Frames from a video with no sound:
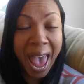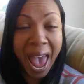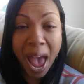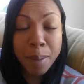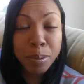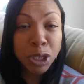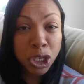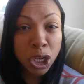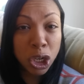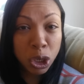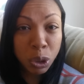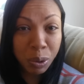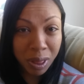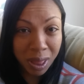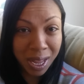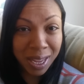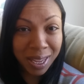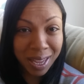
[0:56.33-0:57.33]

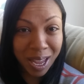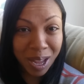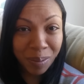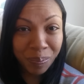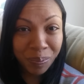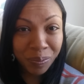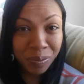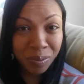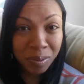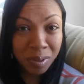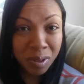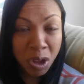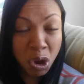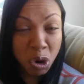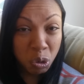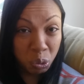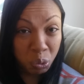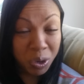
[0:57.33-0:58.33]
absolute thinking,
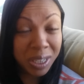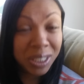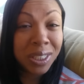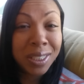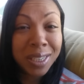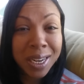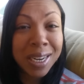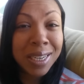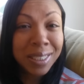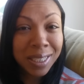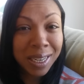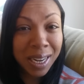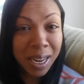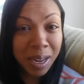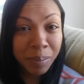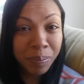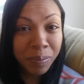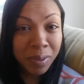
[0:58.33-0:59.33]

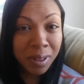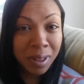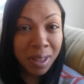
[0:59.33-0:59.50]
rigidity,